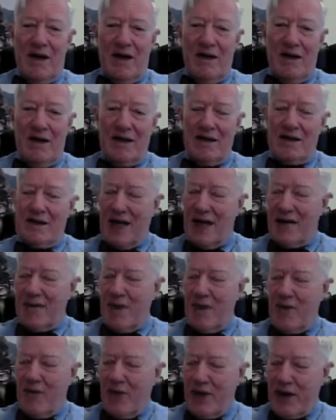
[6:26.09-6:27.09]
at the time I'm
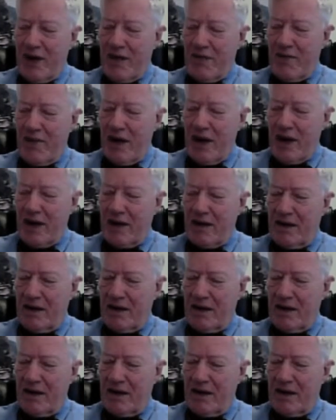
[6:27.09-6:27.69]
thinking back,